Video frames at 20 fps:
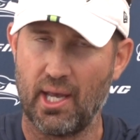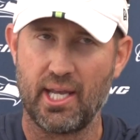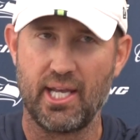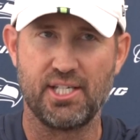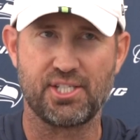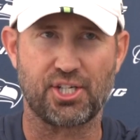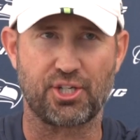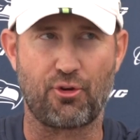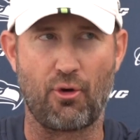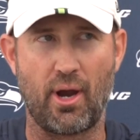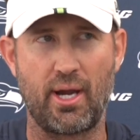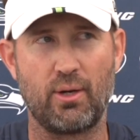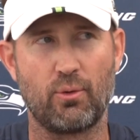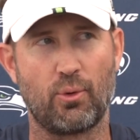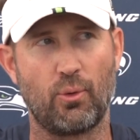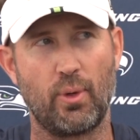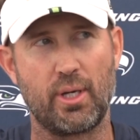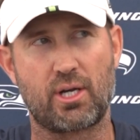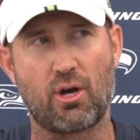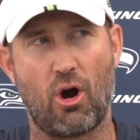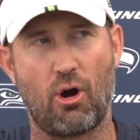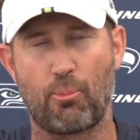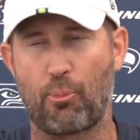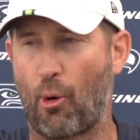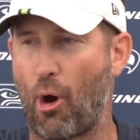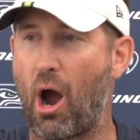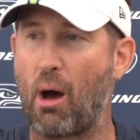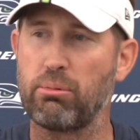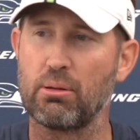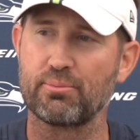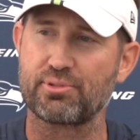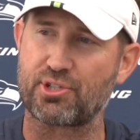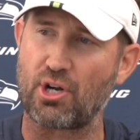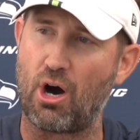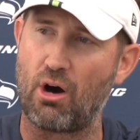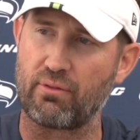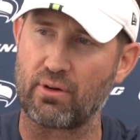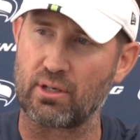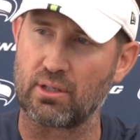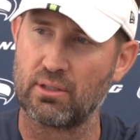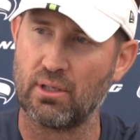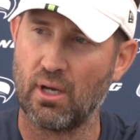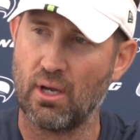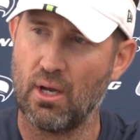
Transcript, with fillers: He's a great, what we call, problem solver.